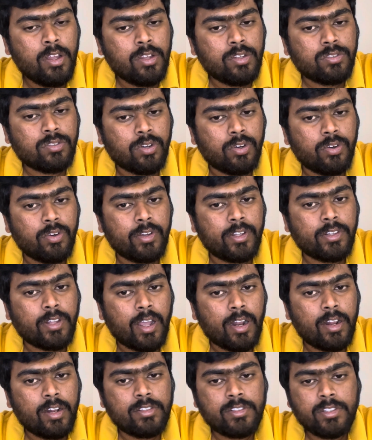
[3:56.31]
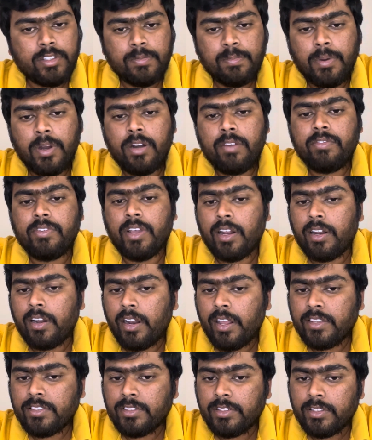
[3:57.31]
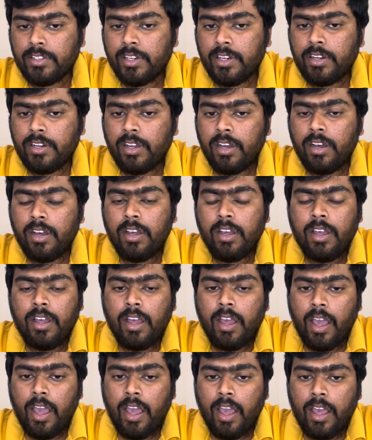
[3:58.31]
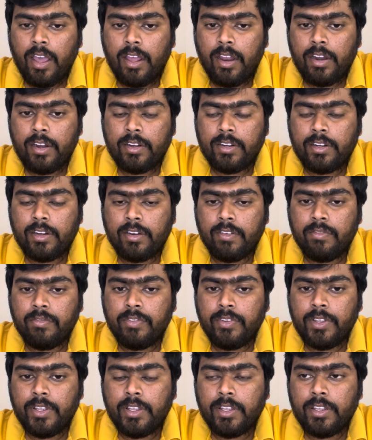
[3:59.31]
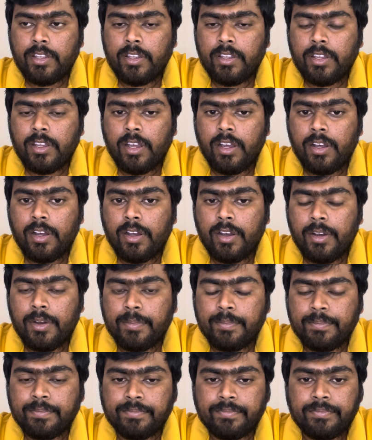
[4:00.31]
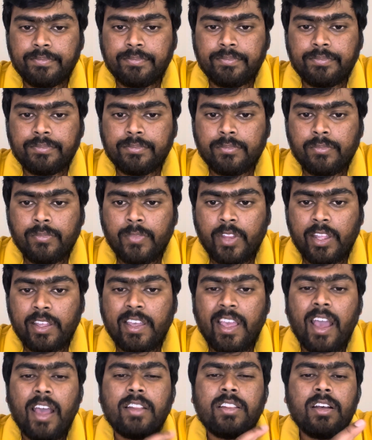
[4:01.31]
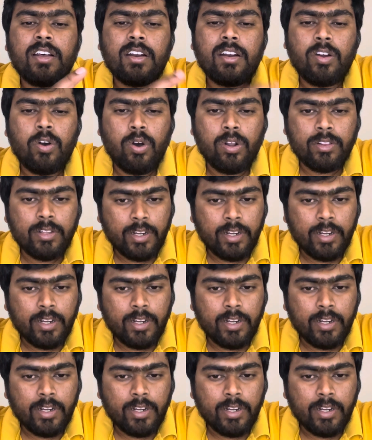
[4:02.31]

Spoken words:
So in the analysis part, we analyze the data and we gather all the